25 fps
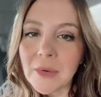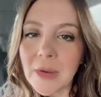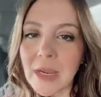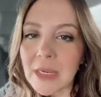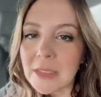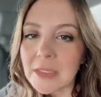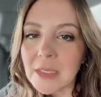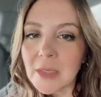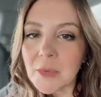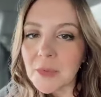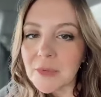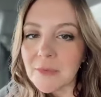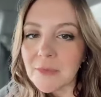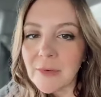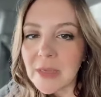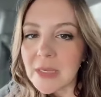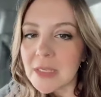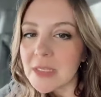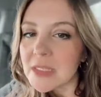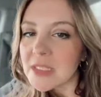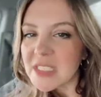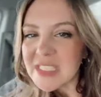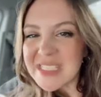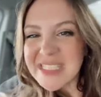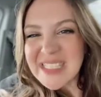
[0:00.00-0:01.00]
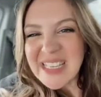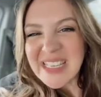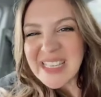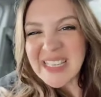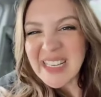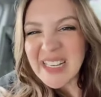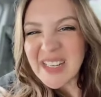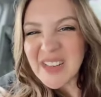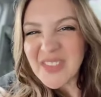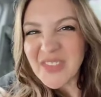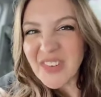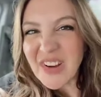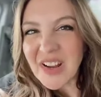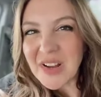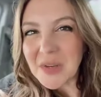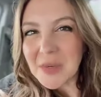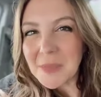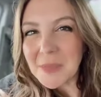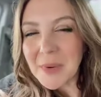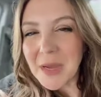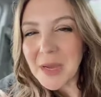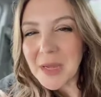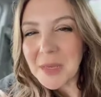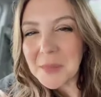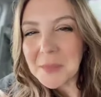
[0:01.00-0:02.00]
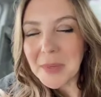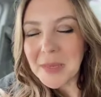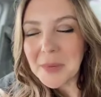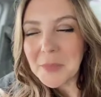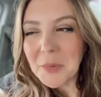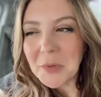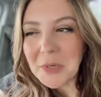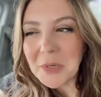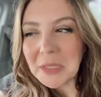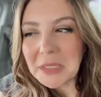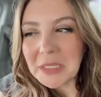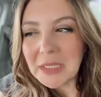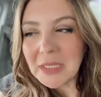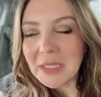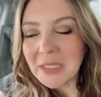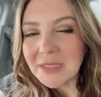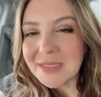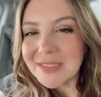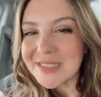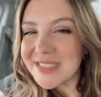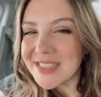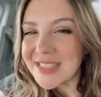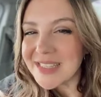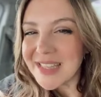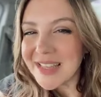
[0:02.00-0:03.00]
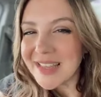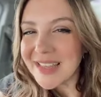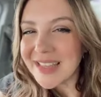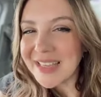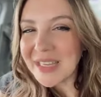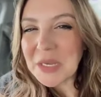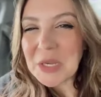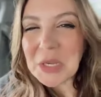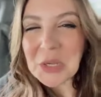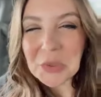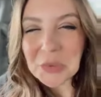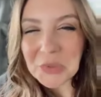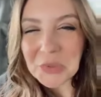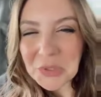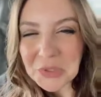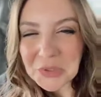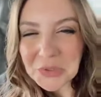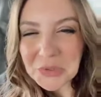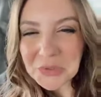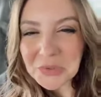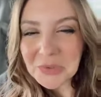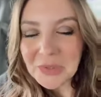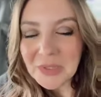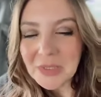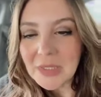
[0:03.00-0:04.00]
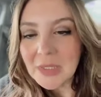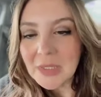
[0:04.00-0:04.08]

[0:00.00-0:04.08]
Isn't that kind of frowned upon by Britney? Isn't that like a no-no? He didn't